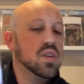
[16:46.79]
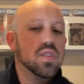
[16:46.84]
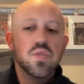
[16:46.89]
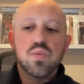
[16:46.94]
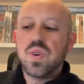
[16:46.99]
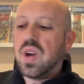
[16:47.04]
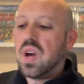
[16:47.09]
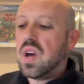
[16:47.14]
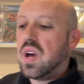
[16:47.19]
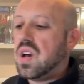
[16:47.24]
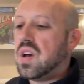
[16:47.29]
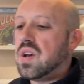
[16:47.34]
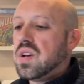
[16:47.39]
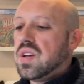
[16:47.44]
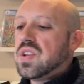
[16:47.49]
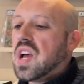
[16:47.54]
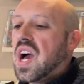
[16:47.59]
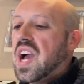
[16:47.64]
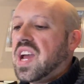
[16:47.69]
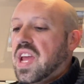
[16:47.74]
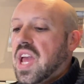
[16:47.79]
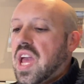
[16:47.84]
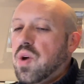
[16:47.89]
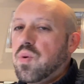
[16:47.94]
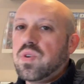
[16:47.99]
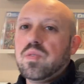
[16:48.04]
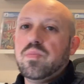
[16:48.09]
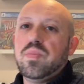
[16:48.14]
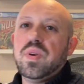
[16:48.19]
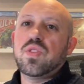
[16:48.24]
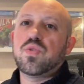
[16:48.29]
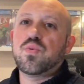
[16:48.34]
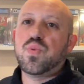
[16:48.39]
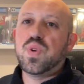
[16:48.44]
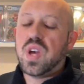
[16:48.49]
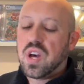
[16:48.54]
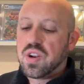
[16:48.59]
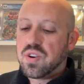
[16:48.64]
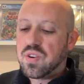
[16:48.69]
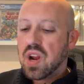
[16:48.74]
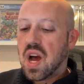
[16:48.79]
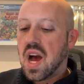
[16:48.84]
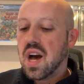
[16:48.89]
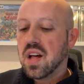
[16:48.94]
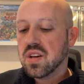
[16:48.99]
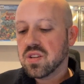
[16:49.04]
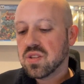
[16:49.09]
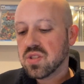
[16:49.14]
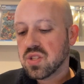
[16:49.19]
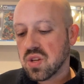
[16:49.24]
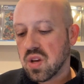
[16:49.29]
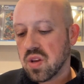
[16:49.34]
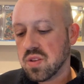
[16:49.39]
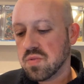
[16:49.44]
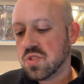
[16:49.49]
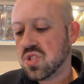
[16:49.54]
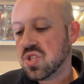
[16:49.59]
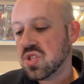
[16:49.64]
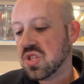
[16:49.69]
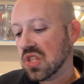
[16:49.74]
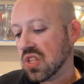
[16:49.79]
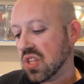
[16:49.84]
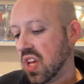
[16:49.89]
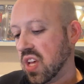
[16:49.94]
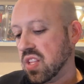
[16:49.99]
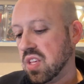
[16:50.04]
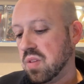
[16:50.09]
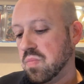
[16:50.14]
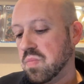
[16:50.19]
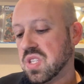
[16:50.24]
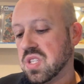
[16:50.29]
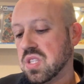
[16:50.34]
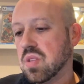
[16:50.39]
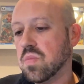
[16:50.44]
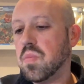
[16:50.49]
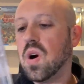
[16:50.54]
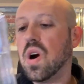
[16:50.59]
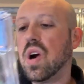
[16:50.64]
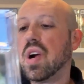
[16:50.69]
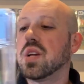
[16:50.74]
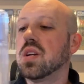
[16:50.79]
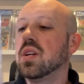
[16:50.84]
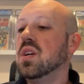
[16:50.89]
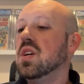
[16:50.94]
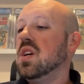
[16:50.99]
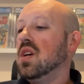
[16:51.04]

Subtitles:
A 9.8 would have been $300, so I slightly missed the mark.